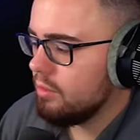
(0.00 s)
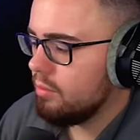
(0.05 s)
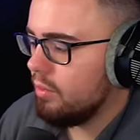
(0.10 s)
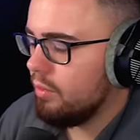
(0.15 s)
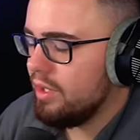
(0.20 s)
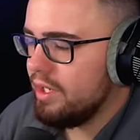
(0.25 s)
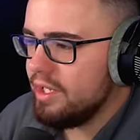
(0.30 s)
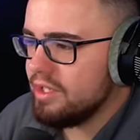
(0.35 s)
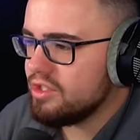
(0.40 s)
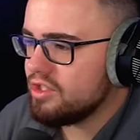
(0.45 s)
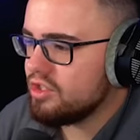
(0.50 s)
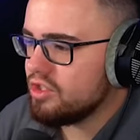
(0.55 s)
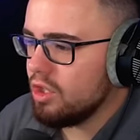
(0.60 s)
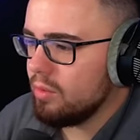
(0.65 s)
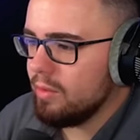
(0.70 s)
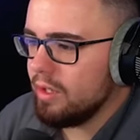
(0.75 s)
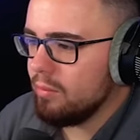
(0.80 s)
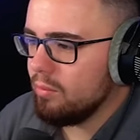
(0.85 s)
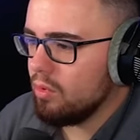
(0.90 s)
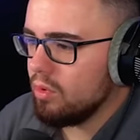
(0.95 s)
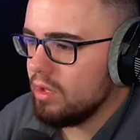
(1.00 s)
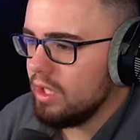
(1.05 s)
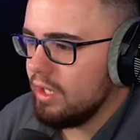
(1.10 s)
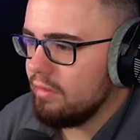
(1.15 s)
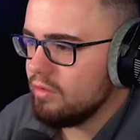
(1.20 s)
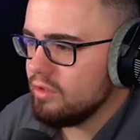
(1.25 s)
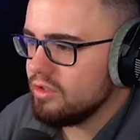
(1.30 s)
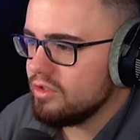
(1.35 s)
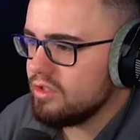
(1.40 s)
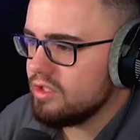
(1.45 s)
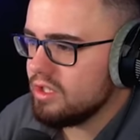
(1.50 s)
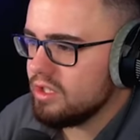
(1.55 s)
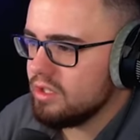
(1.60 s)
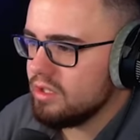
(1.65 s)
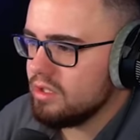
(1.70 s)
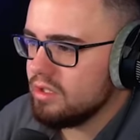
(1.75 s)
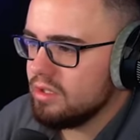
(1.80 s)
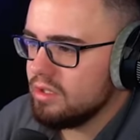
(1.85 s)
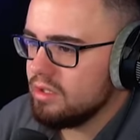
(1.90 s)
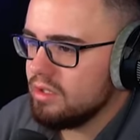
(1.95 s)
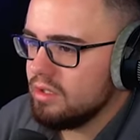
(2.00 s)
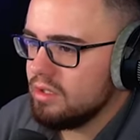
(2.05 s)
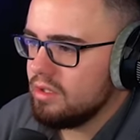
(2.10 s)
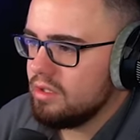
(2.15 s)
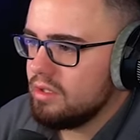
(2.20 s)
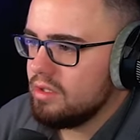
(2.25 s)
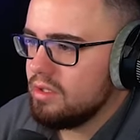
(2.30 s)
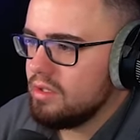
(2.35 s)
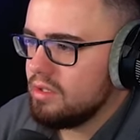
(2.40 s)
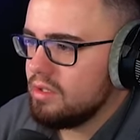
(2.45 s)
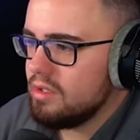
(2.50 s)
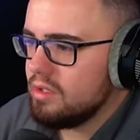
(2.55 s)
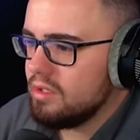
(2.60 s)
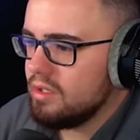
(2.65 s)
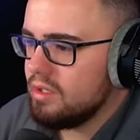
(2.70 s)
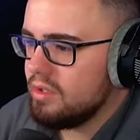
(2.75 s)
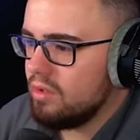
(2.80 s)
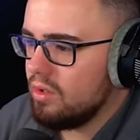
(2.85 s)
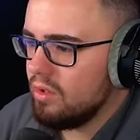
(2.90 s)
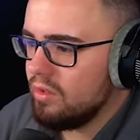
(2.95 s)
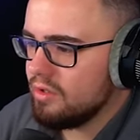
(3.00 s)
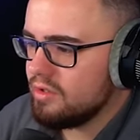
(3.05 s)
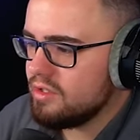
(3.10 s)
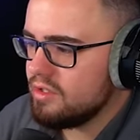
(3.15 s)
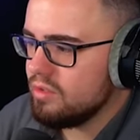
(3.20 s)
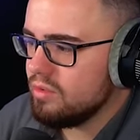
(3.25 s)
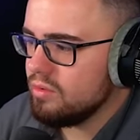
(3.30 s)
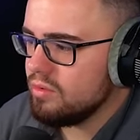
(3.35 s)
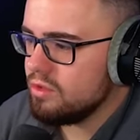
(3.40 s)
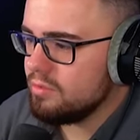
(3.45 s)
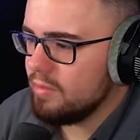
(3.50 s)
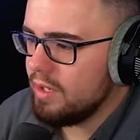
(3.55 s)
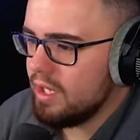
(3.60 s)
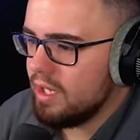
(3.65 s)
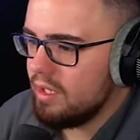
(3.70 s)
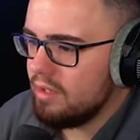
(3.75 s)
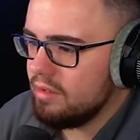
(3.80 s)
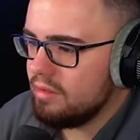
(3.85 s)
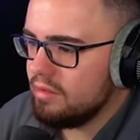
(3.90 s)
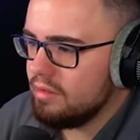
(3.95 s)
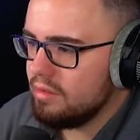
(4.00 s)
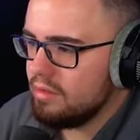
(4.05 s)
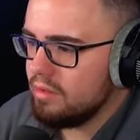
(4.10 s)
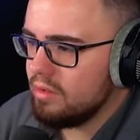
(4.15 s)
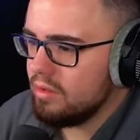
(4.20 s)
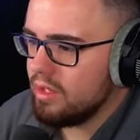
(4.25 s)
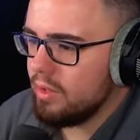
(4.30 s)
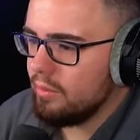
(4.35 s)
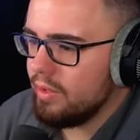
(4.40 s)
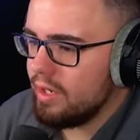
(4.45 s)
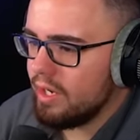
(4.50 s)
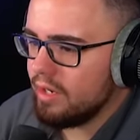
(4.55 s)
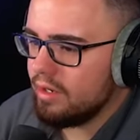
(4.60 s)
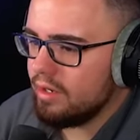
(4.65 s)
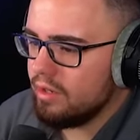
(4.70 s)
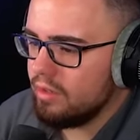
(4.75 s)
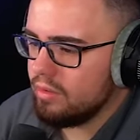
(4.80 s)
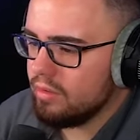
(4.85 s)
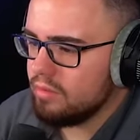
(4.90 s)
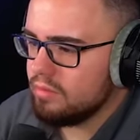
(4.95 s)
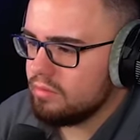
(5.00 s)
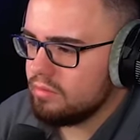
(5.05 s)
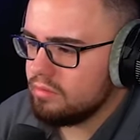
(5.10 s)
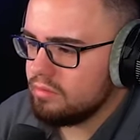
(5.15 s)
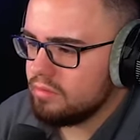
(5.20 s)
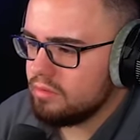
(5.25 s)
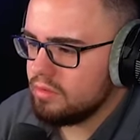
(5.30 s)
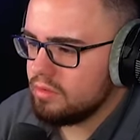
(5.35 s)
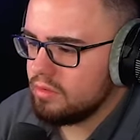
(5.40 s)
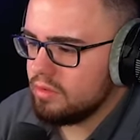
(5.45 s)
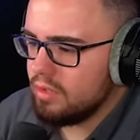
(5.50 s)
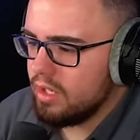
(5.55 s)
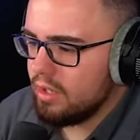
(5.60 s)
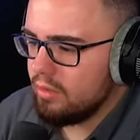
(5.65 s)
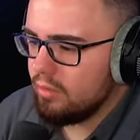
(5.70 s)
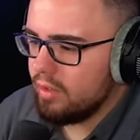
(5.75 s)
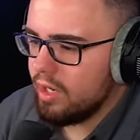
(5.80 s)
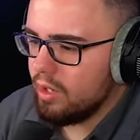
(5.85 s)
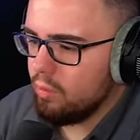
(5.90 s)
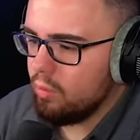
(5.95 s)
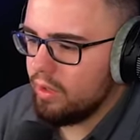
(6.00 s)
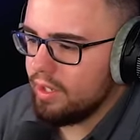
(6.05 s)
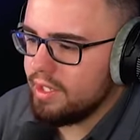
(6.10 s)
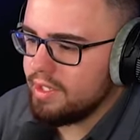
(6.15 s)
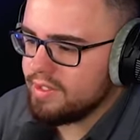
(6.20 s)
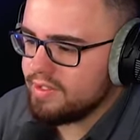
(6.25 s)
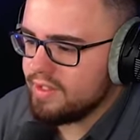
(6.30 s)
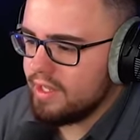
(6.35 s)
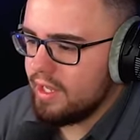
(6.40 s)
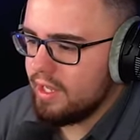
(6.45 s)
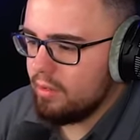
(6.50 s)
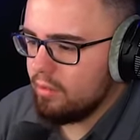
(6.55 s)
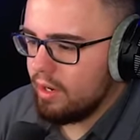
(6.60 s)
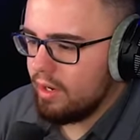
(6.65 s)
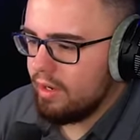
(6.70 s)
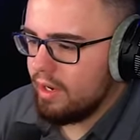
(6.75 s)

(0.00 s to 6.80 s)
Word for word: We need so many more levels to get all the suits, man. Okay, we gotta go. I don't care what he's saying right